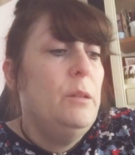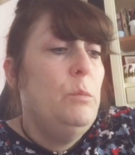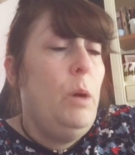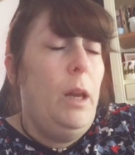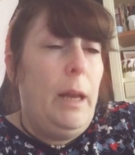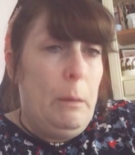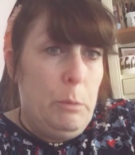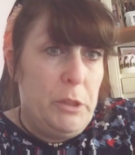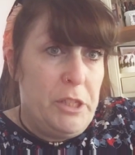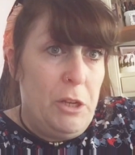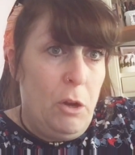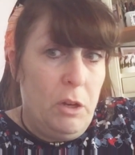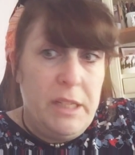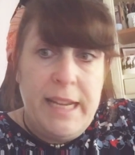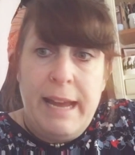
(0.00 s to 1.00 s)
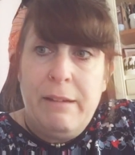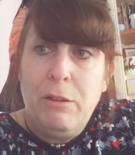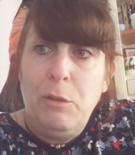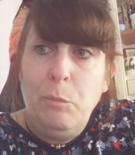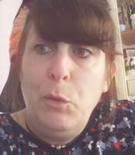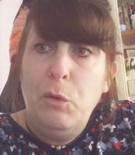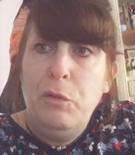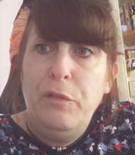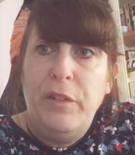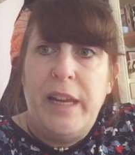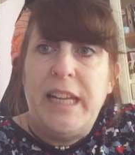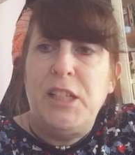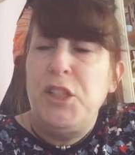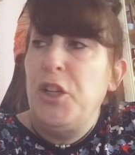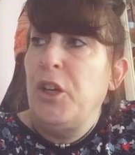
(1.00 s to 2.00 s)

while I was knocked out on morphine